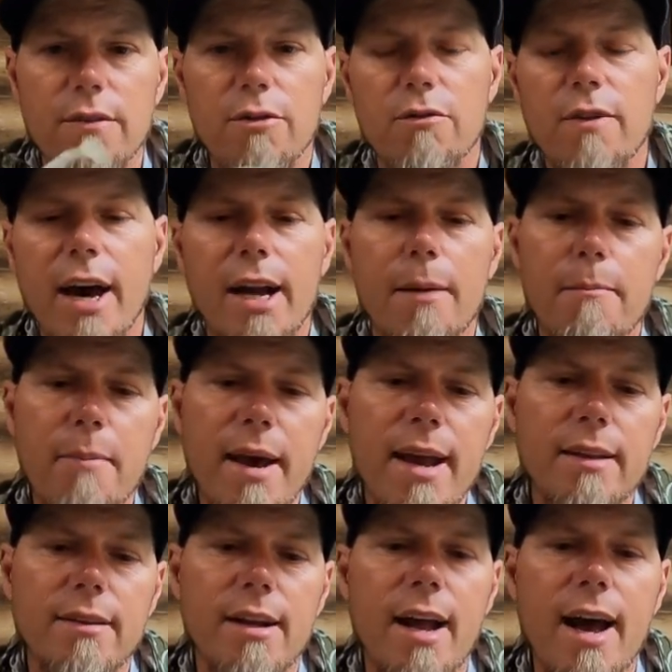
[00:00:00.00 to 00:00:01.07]
If you've got a
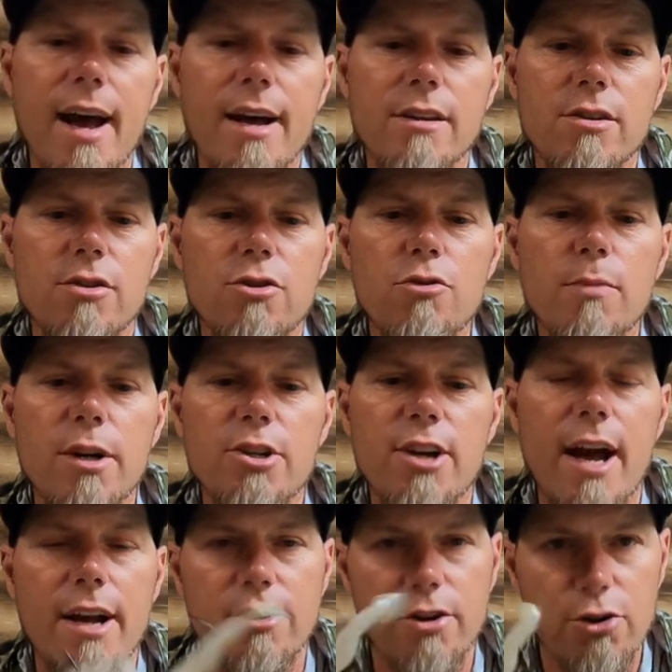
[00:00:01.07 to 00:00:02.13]
bait that has too much
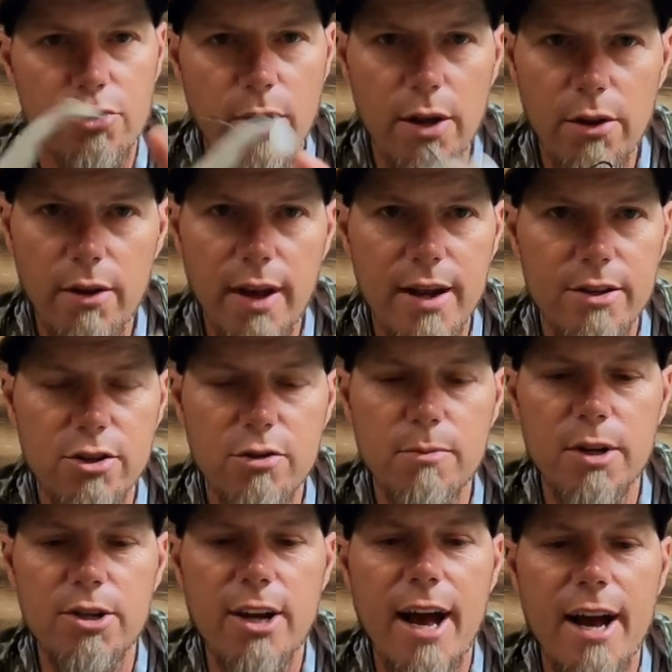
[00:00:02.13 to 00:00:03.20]
action, a trailer that has too
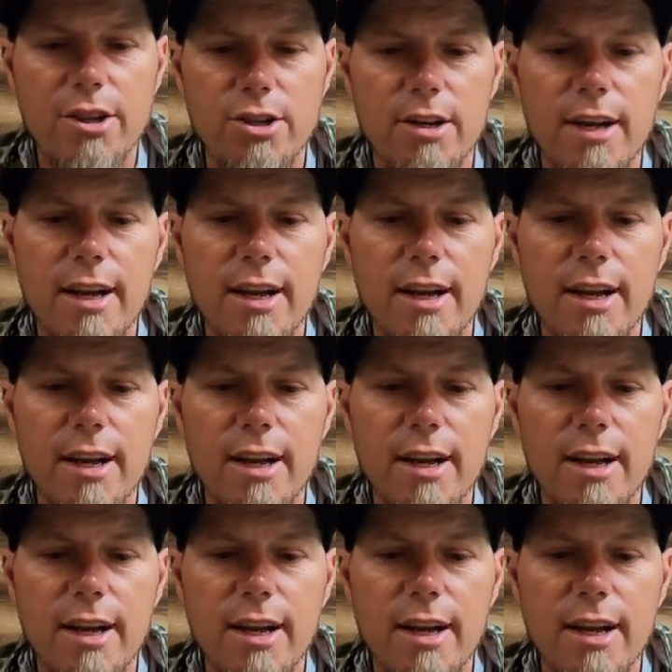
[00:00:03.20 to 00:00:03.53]
much action,